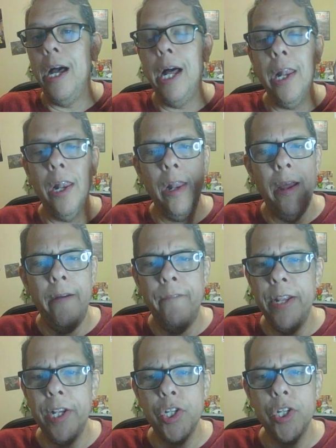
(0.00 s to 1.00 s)
I
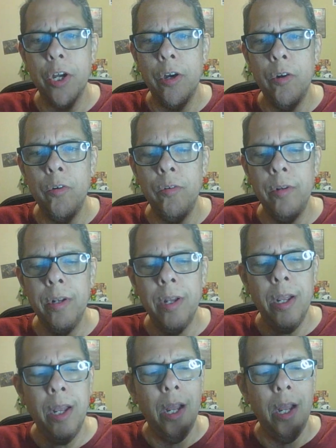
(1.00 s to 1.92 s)
loved his tone.